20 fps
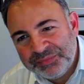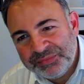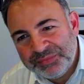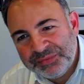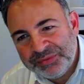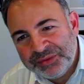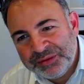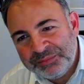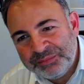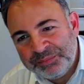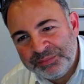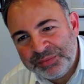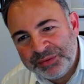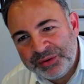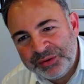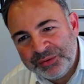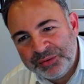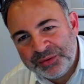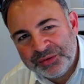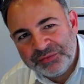the
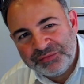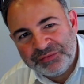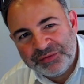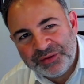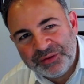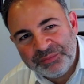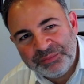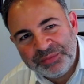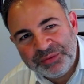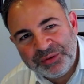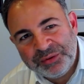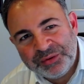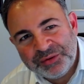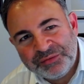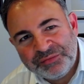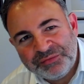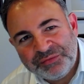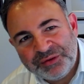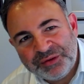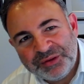beautiful,
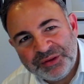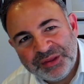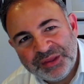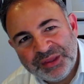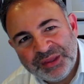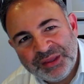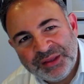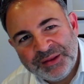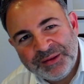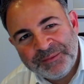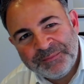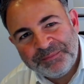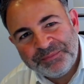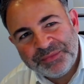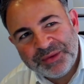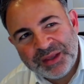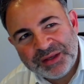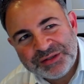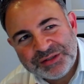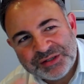beautiful,
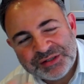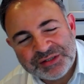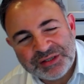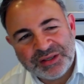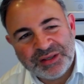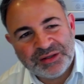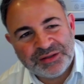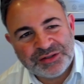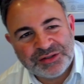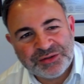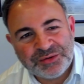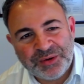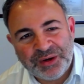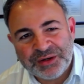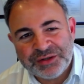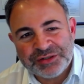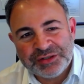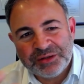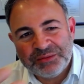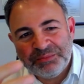not just
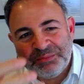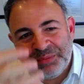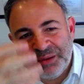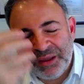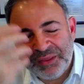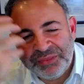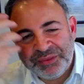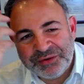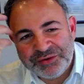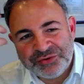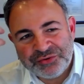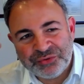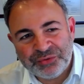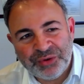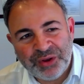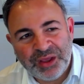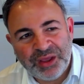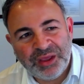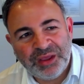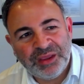construction by the
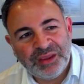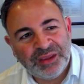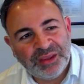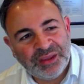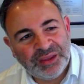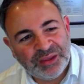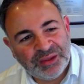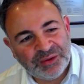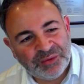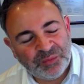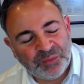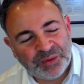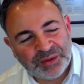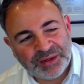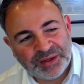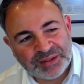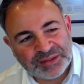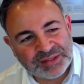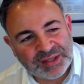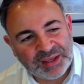draw when
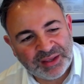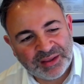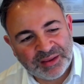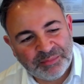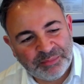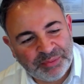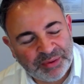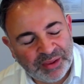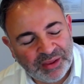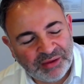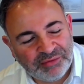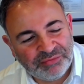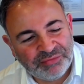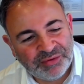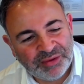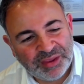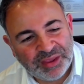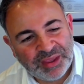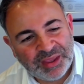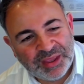I take a puff,
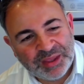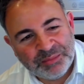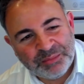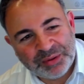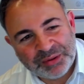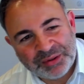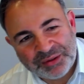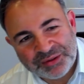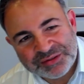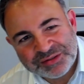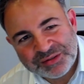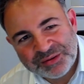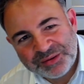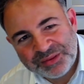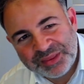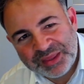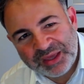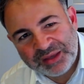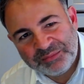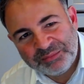but also
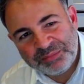that